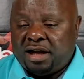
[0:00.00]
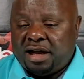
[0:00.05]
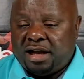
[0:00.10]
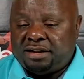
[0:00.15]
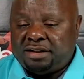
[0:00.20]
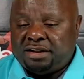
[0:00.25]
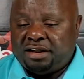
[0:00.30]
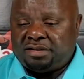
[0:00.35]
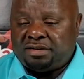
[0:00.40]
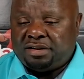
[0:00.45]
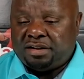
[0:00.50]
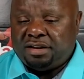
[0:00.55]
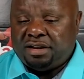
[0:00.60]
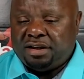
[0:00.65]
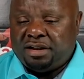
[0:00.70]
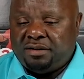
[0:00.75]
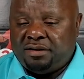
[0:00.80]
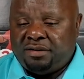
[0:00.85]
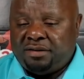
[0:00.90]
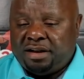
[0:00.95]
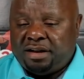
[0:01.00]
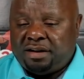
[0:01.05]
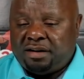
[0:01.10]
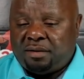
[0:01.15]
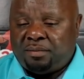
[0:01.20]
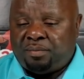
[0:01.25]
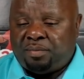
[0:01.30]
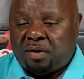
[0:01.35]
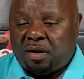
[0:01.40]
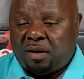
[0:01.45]
idea to live in an
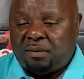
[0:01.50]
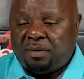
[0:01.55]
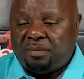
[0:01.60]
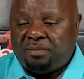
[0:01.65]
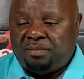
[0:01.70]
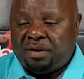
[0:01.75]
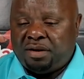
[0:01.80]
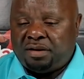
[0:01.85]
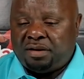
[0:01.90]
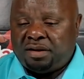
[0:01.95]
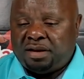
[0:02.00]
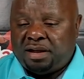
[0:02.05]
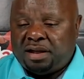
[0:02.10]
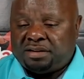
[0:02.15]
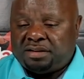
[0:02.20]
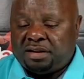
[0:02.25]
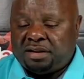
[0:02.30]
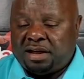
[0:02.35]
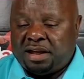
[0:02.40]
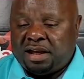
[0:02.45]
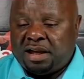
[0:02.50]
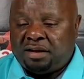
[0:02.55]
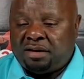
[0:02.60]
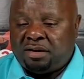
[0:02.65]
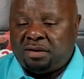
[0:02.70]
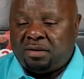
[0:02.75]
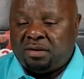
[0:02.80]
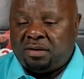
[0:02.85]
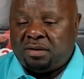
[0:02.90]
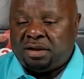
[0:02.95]
apartment building as the
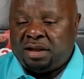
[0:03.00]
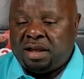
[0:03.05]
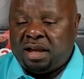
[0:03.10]
landlord?